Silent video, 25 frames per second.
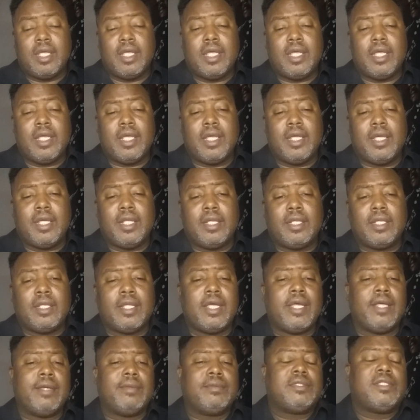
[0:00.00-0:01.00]
And
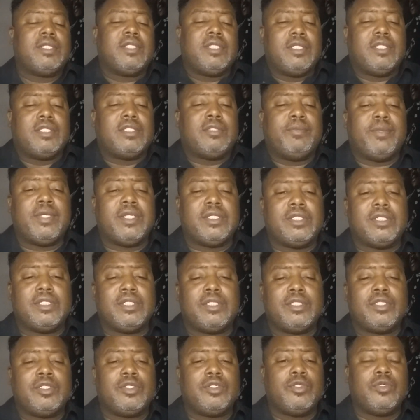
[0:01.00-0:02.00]
I am sending this
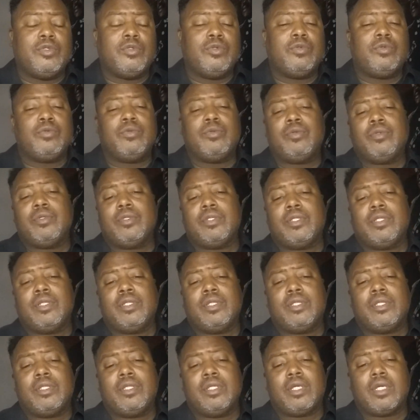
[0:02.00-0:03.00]
message to
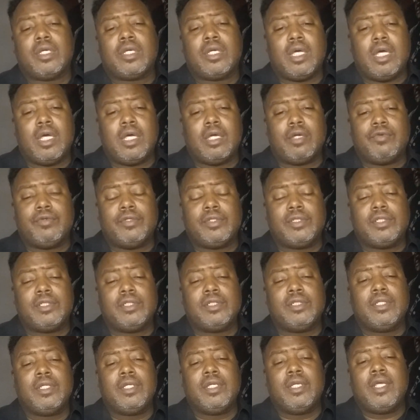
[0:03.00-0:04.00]
the
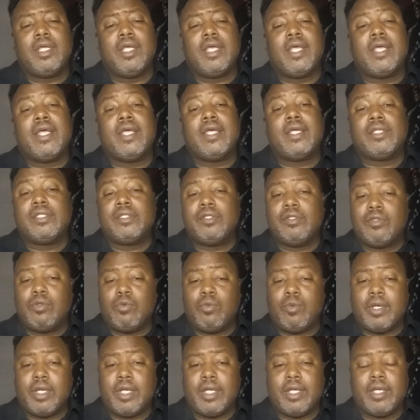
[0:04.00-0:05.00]
Congress and to the
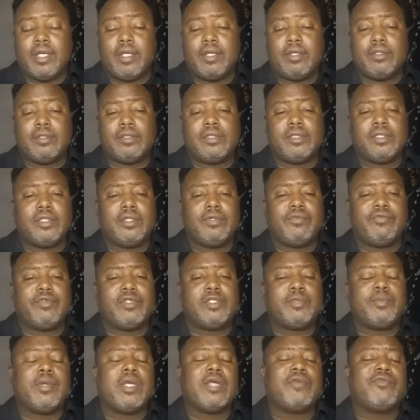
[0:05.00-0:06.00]
White House,
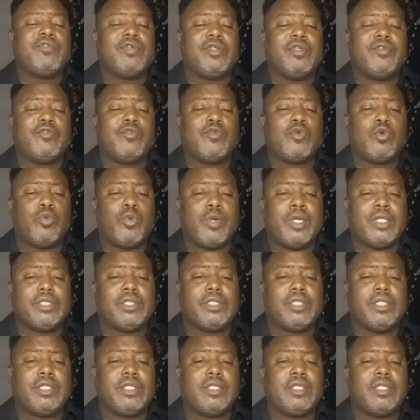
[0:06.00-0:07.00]
respectfully
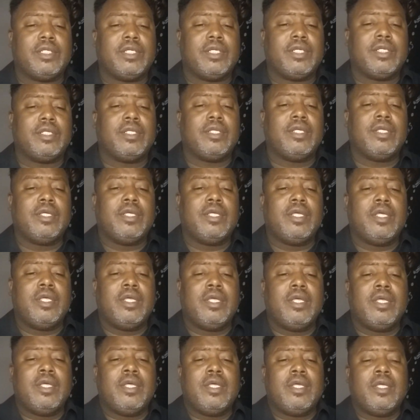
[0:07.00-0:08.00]
requesting that
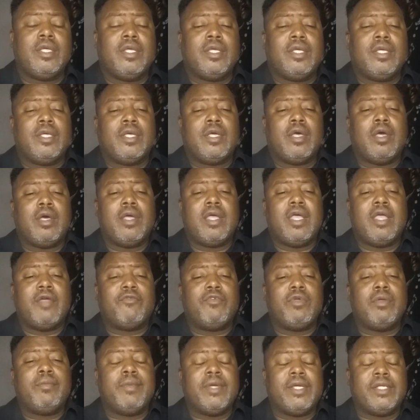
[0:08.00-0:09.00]

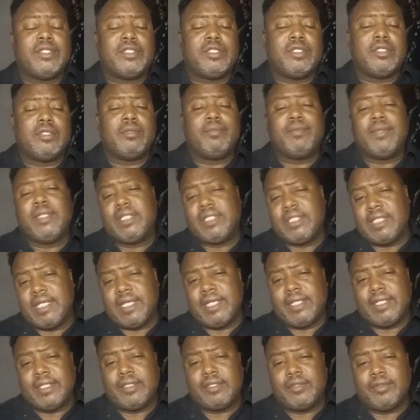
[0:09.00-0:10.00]
every measure be
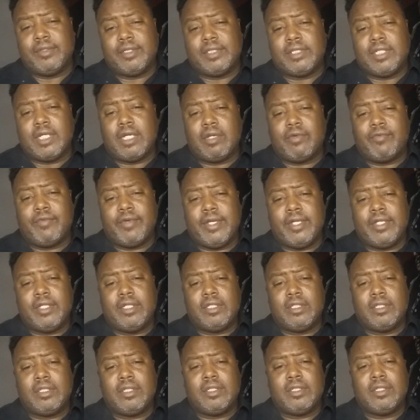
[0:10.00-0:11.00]
taken to exonerate
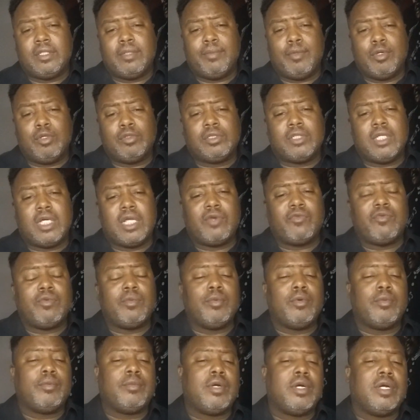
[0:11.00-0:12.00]
the most
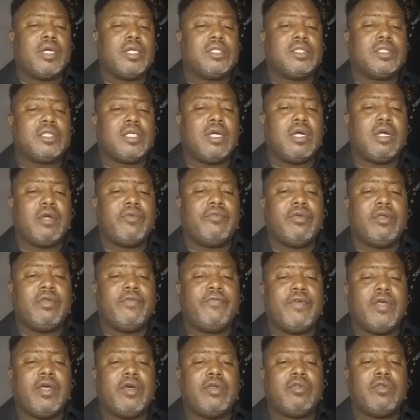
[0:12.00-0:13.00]
honorable Marcus Garvey,
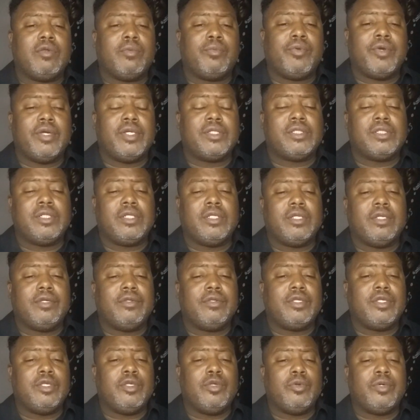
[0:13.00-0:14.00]
founder and president
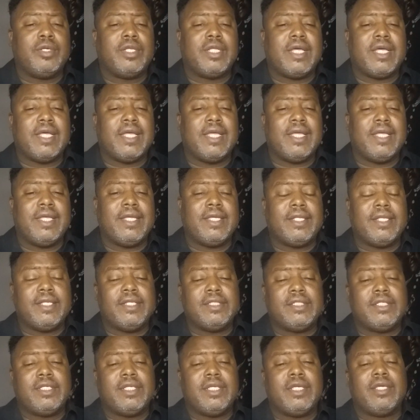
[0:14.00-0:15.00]
of the UNIA and
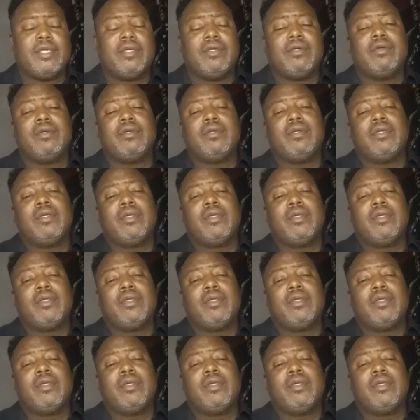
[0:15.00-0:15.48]
ACL,